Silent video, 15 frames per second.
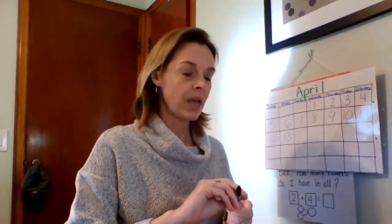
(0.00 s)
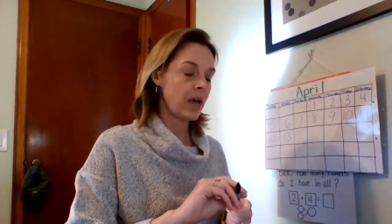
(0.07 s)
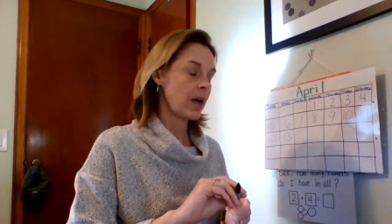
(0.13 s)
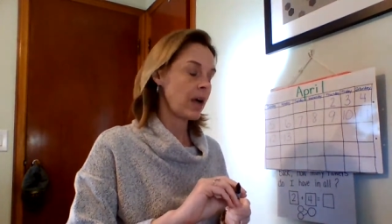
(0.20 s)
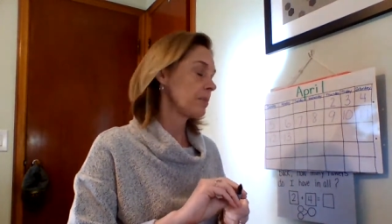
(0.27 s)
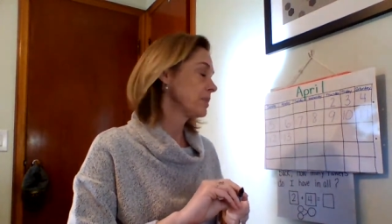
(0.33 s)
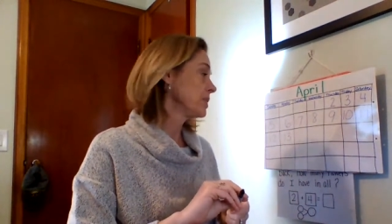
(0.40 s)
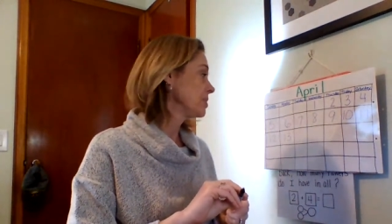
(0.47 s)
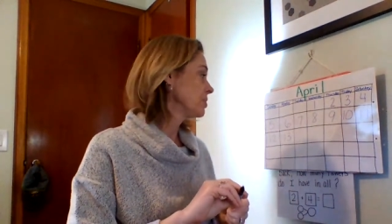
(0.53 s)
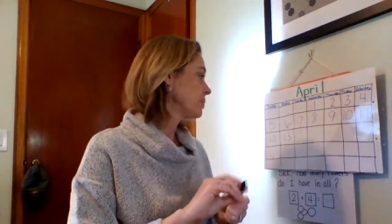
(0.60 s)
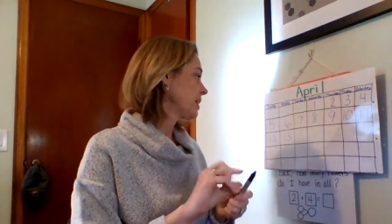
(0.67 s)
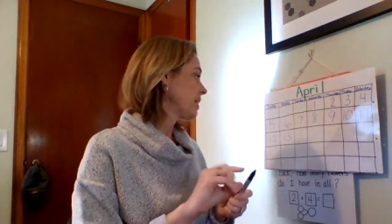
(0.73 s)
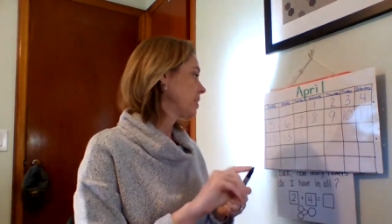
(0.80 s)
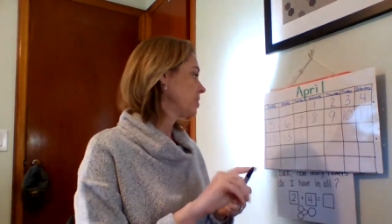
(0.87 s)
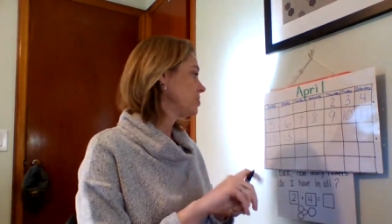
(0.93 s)
Since we
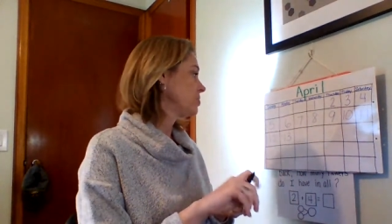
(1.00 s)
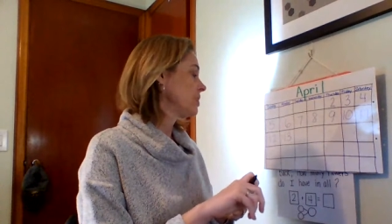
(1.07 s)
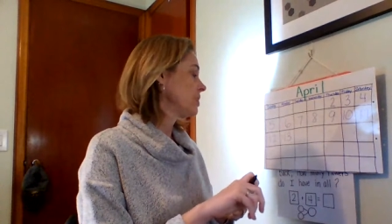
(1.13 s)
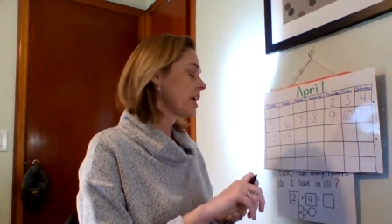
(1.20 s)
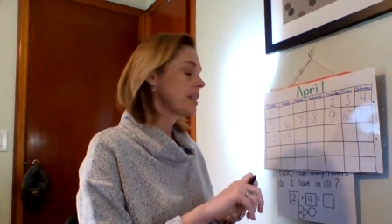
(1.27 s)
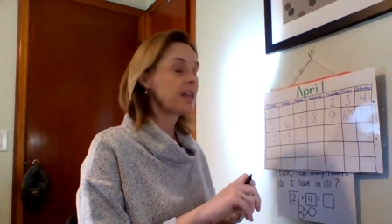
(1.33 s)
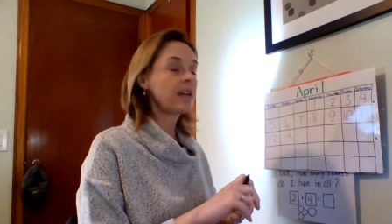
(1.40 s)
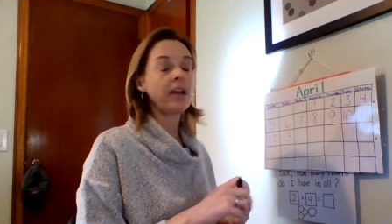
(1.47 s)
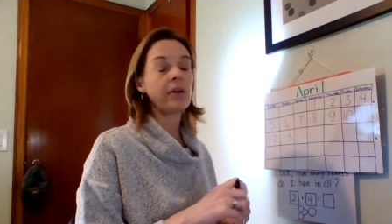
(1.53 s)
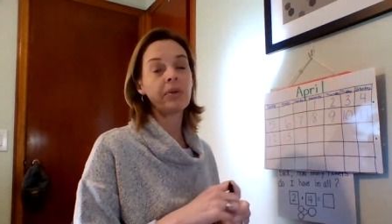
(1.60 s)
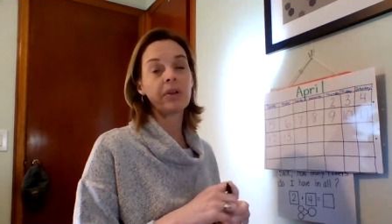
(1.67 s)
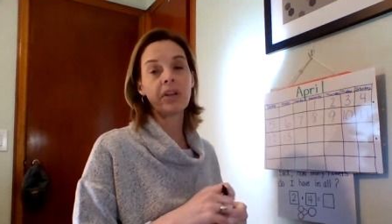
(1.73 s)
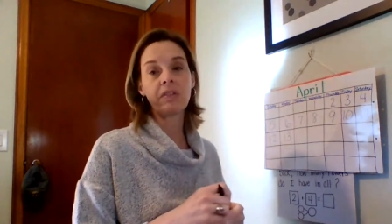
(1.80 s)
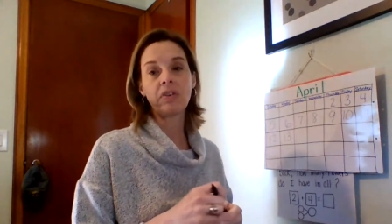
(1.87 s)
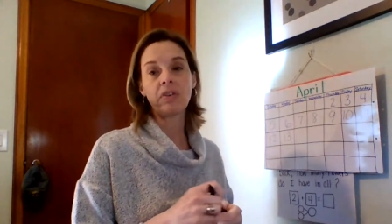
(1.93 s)
can't do that, then I would
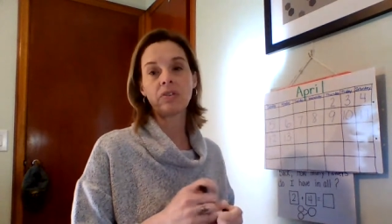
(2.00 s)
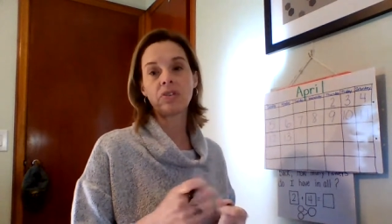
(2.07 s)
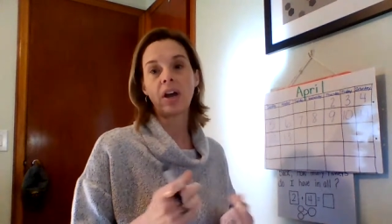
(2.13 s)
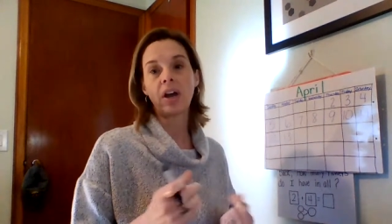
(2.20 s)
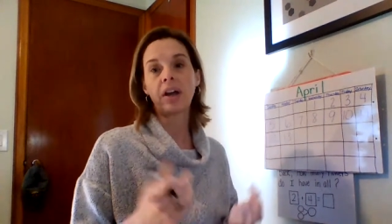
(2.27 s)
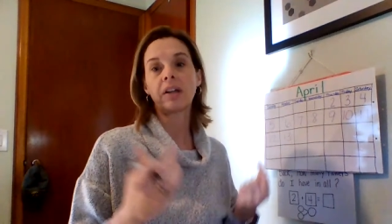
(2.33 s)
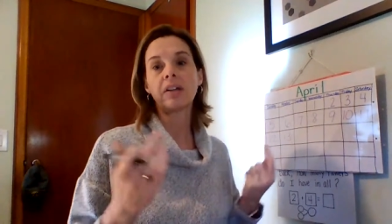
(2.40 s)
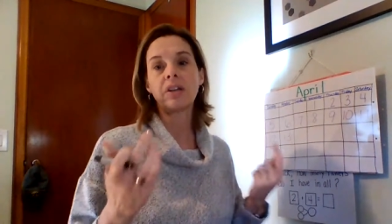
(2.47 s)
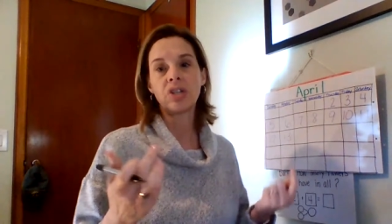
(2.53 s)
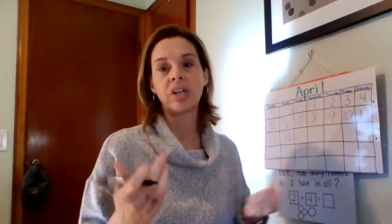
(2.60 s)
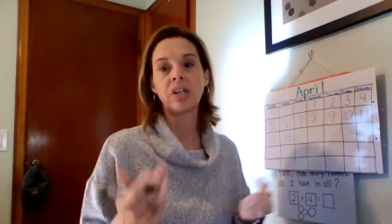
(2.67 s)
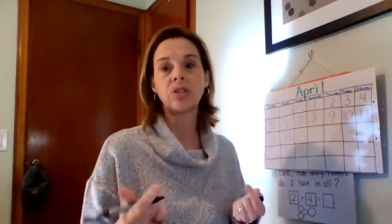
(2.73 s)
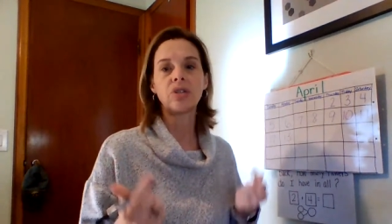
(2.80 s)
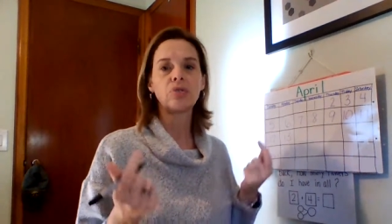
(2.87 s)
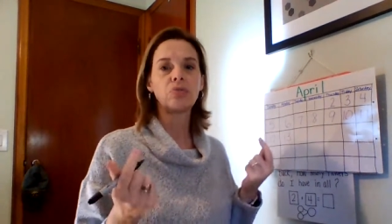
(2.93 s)
give your child a chance to